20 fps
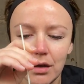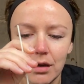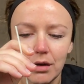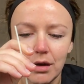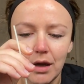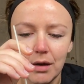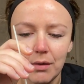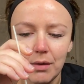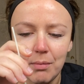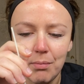
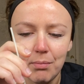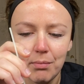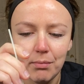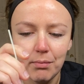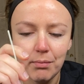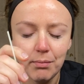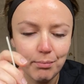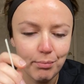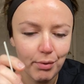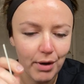How do I
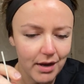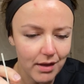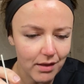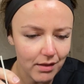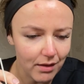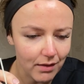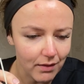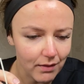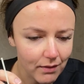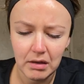break
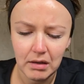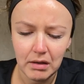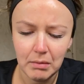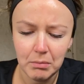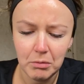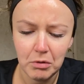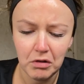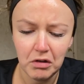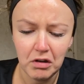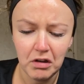this. I'm
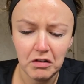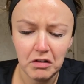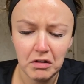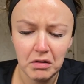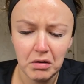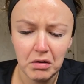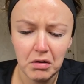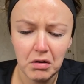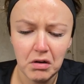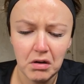not touching
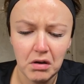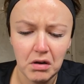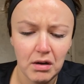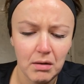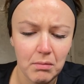the cotton.